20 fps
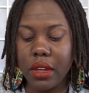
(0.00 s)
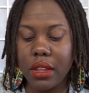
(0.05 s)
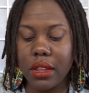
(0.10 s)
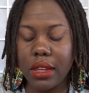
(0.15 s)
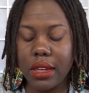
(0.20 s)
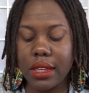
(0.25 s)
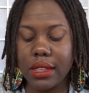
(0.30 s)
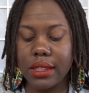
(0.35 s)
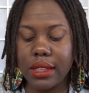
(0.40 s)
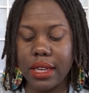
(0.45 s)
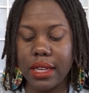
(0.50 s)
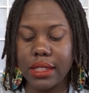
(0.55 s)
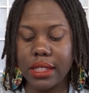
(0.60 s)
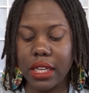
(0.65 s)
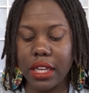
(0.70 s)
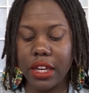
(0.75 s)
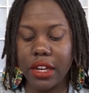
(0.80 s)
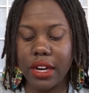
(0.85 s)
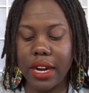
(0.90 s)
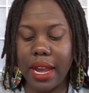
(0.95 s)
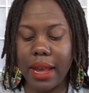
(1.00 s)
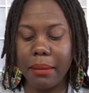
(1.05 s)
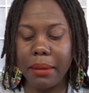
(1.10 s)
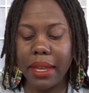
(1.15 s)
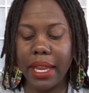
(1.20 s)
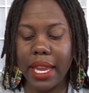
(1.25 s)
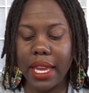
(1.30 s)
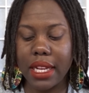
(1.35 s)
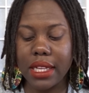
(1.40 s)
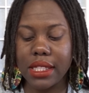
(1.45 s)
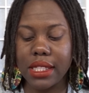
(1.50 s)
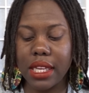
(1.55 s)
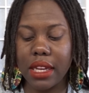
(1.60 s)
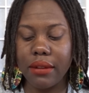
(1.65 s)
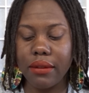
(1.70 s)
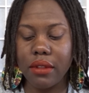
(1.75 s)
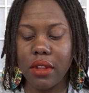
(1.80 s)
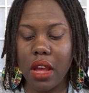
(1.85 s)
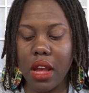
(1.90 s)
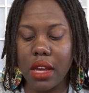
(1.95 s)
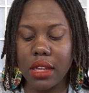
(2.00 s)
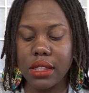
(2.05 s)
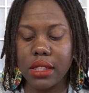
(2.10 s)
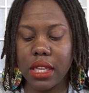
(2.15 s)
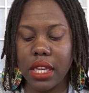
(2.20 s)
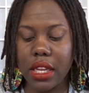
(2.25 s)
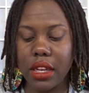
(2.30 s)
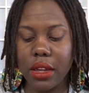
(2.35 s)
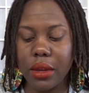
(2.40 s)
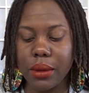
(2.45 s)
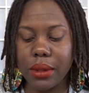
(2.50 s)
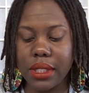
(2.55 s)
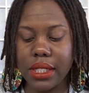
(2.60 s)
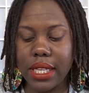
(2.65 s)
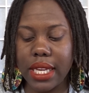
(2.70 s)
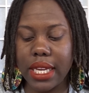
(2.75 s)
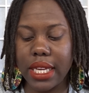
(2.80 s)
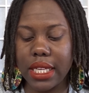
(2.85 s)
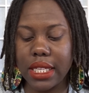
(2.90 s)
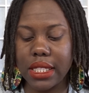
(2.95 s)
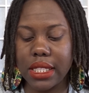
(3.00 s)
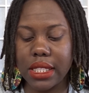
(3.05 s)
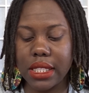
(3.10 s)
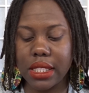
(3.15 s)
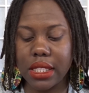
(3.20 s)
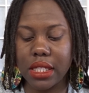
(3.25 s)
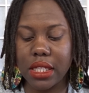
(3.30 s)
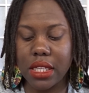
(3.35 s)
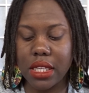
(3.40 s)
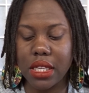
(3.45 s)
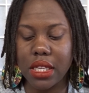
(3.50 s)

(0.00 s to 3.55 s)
Then it says here, I began a set of locks in 2006